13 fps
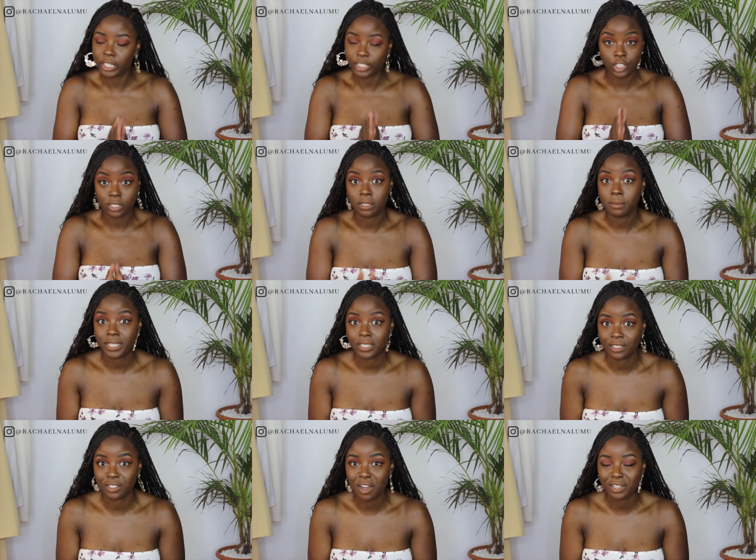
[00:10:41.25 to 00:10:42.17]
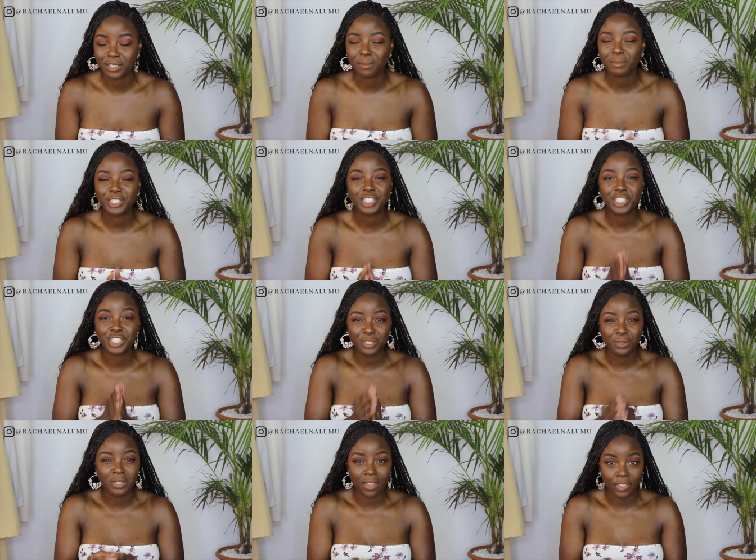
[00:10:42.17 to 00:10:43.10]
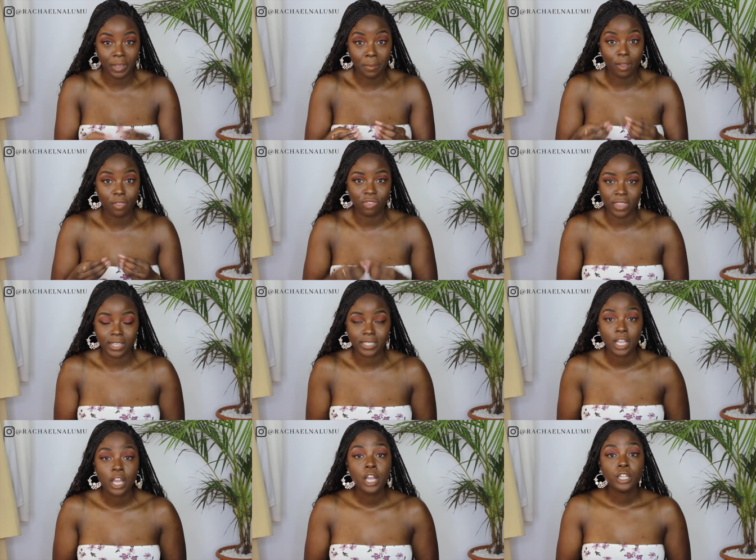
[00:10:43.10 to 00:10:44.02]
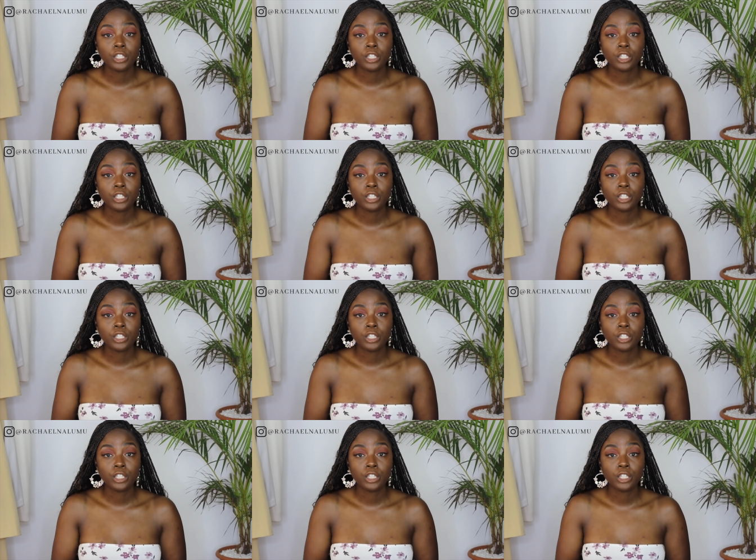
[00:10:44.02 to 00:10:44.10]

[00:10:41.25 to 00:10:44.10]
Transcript: Like she's an amazing doctor, but she just knew nothing about this.